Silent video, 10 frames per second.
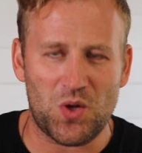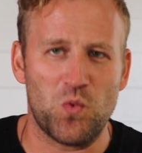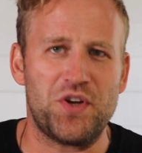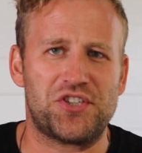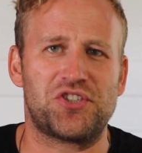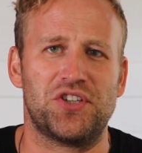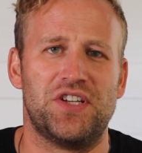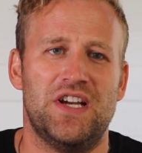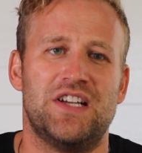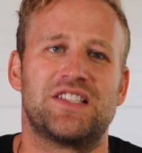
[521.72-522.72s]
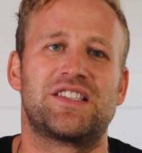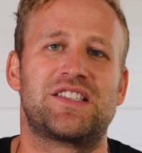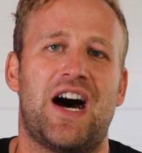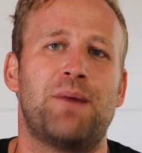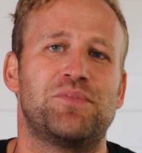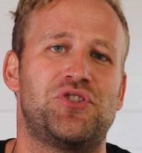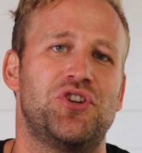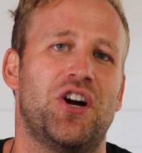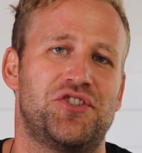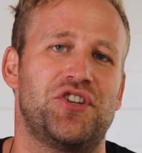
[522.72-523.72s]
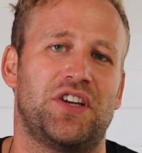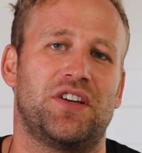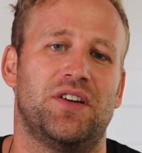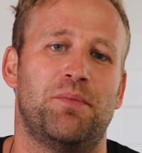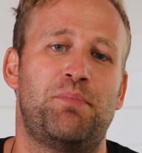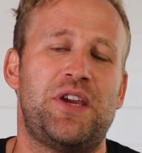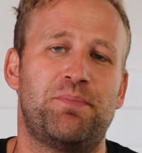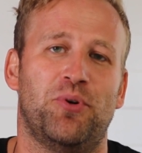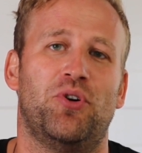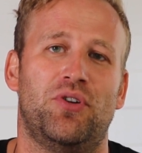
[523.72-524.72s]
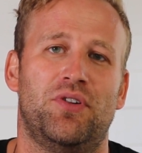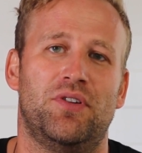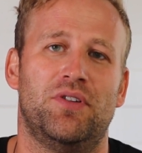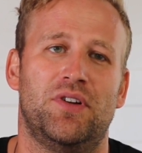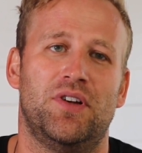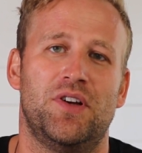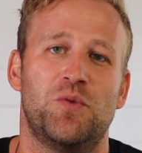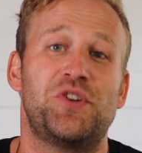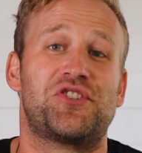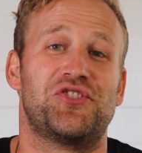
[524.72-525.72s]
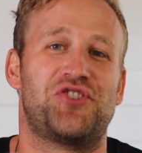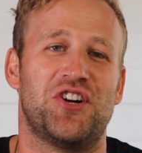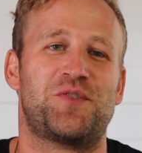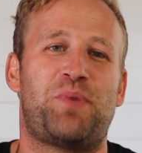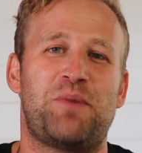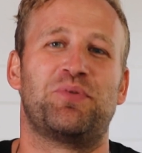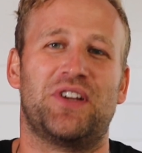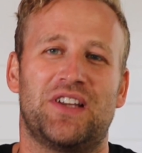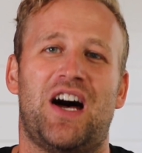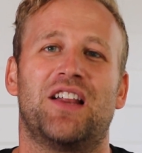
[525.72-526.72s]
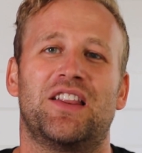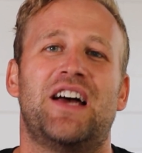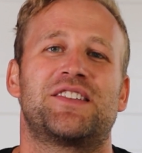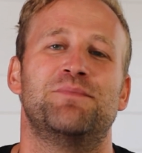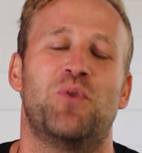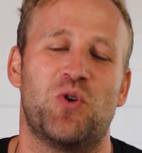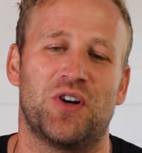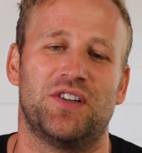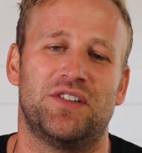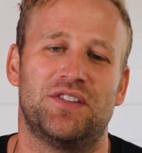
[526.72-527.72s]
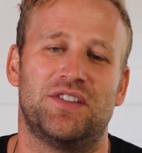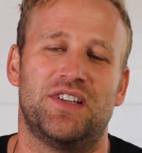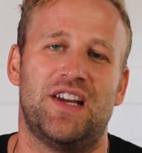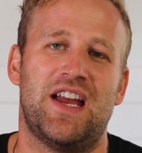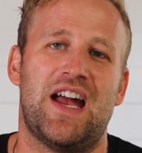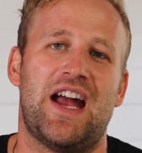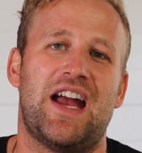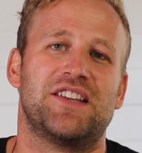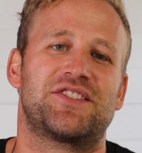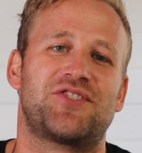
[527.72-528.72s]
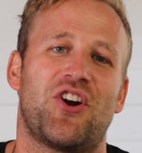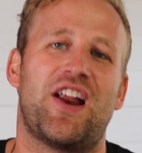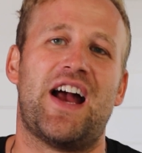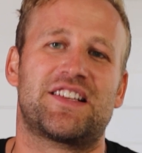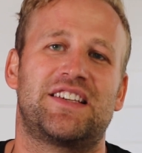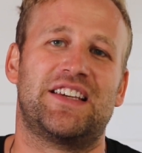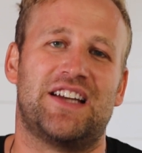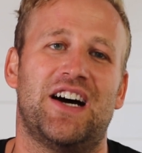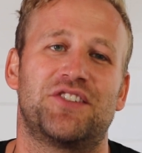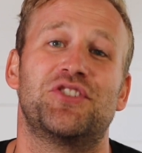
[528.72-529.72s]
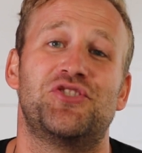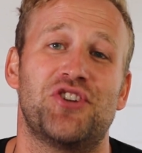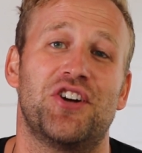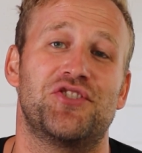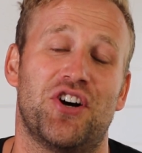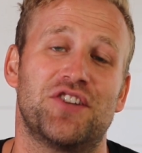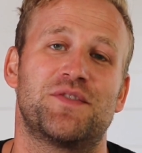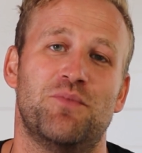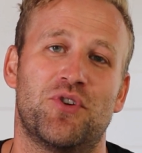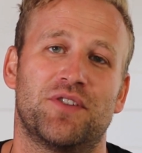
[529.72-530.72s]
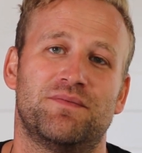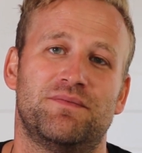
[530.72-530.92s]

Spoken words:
we should stop judging people. We should judge people a lot less more and start asking God to judge us more.